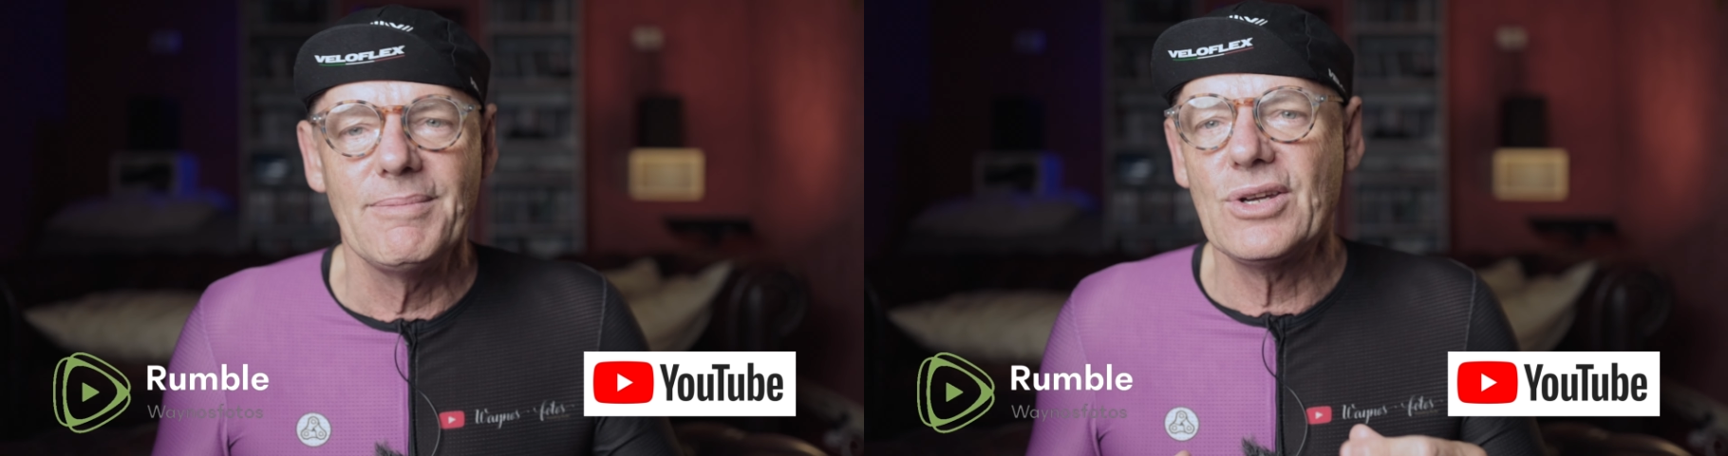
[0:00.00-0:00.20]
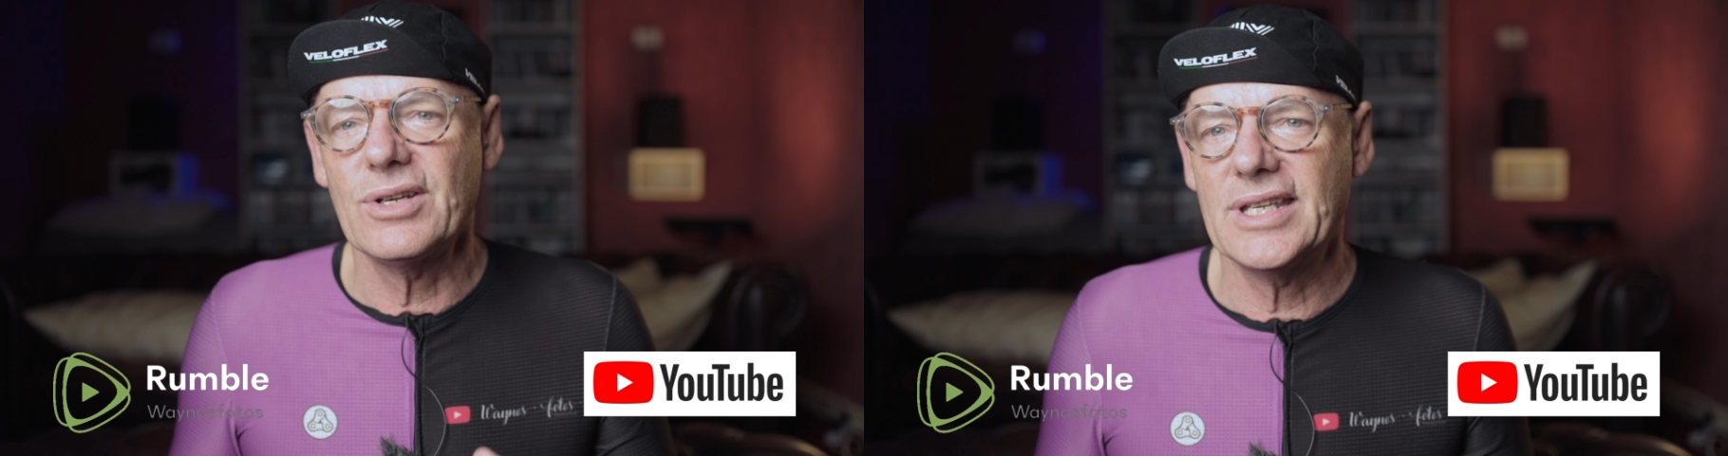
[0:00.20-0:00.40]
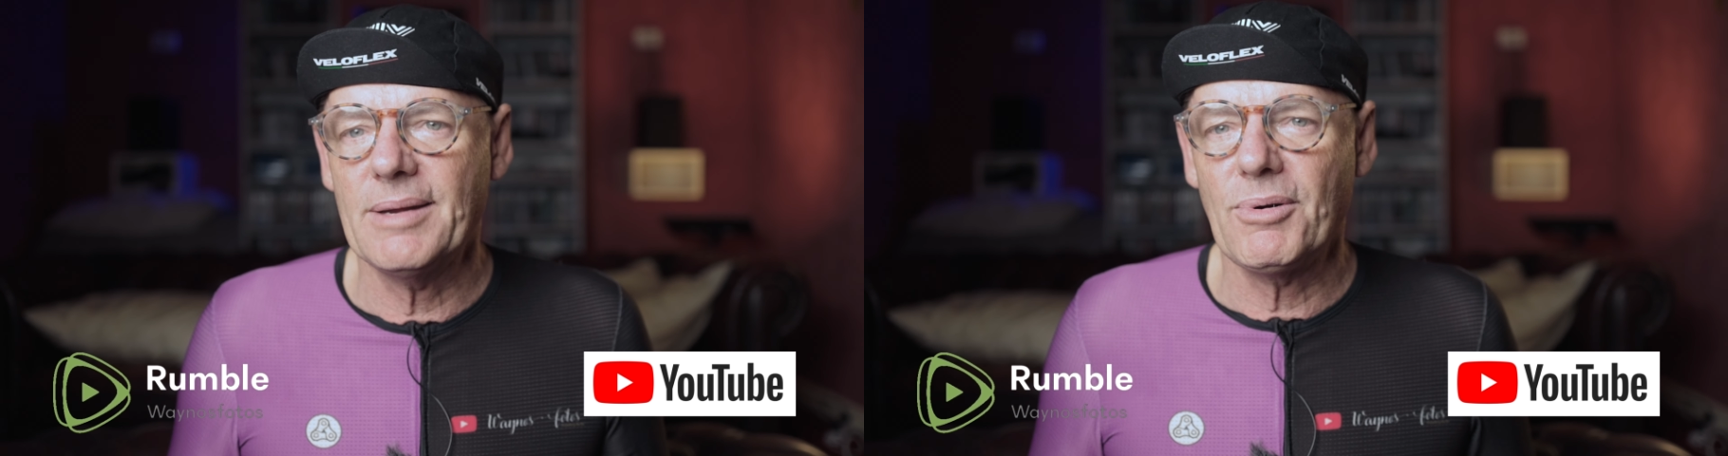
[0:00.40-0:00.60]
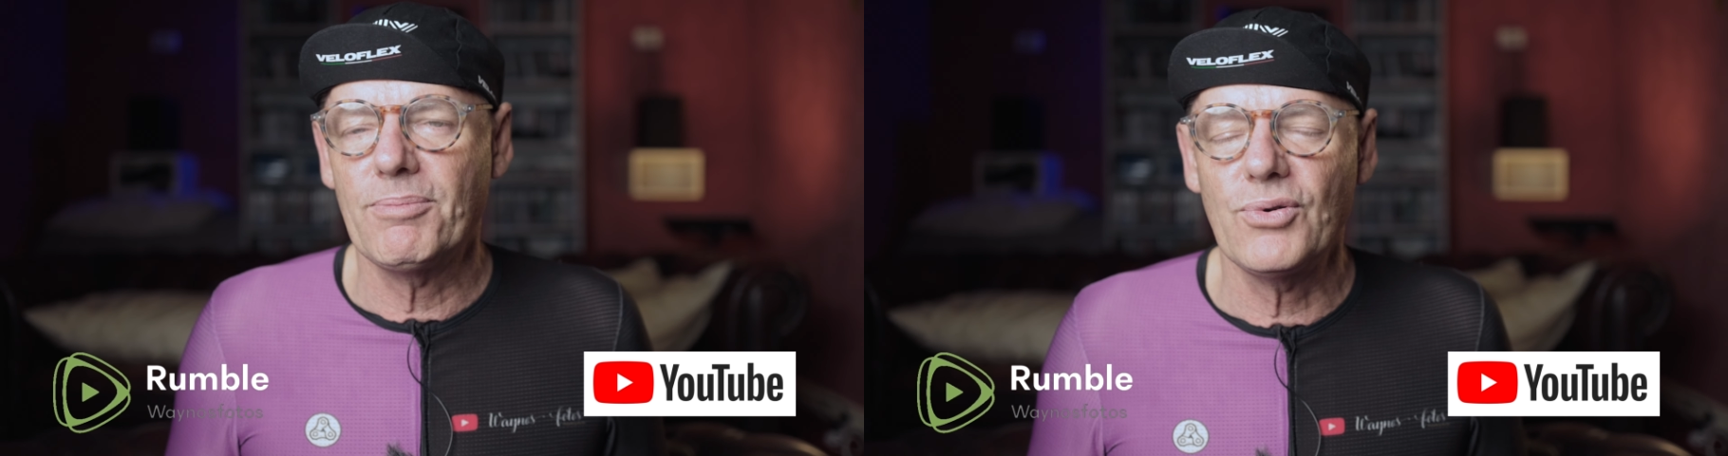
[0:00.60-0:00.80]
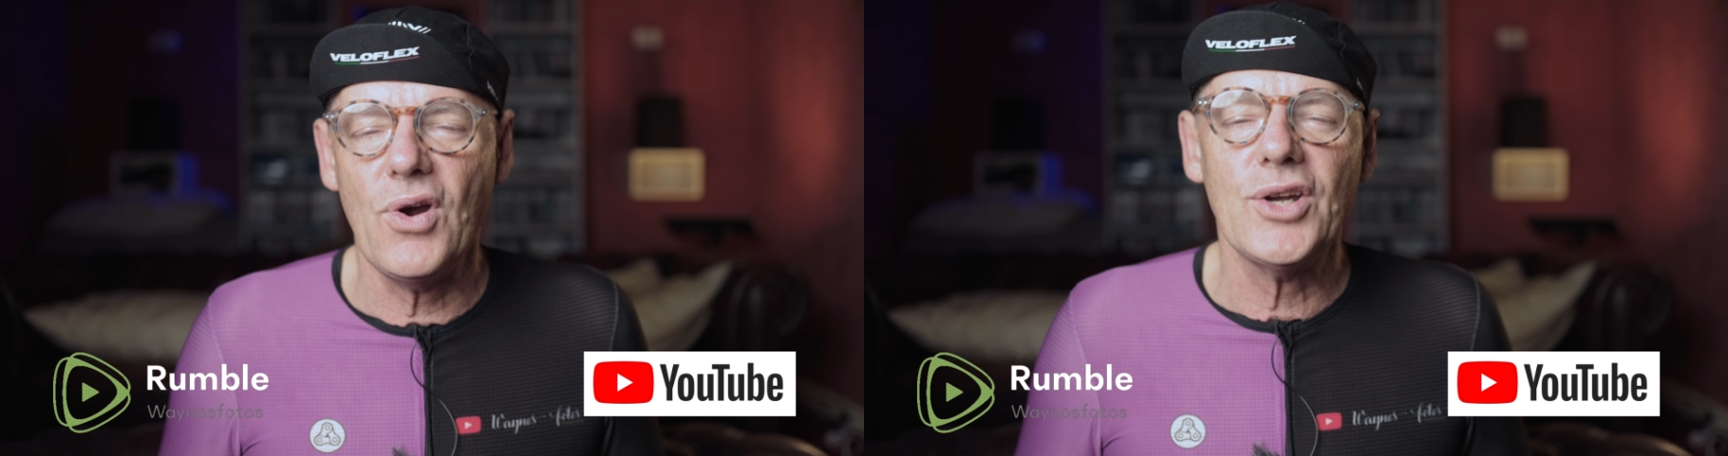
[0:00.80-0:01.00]
because they're
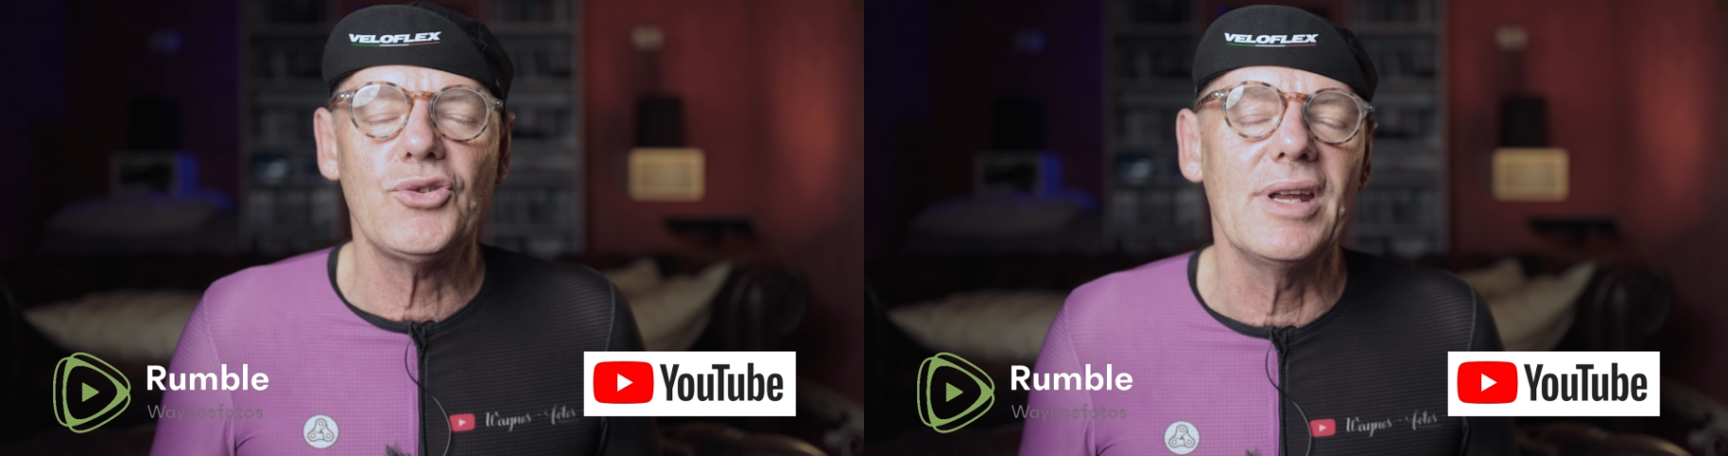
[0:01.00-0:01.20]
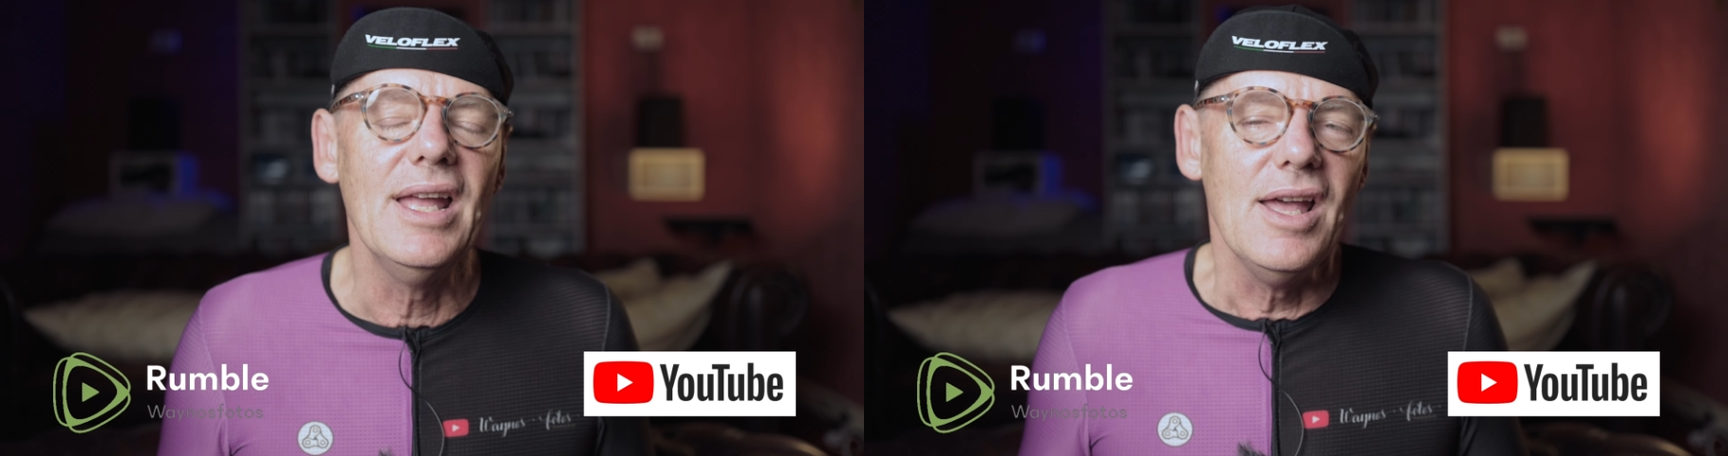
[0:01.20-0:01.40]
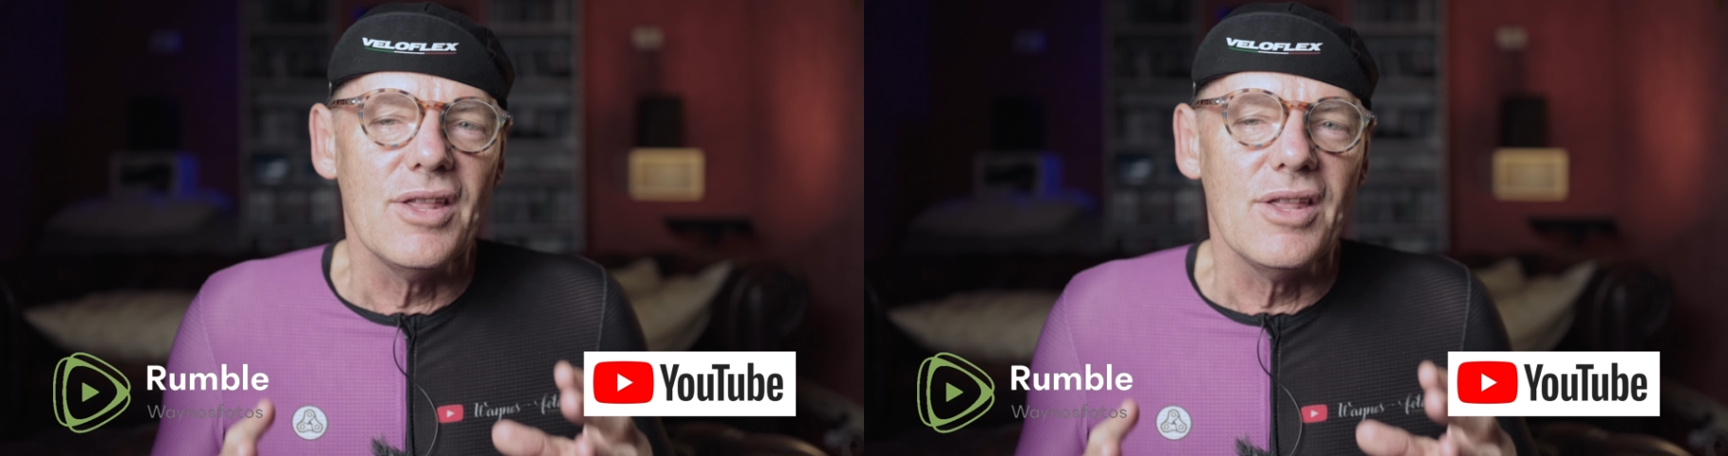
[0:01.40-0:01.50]
proprietary.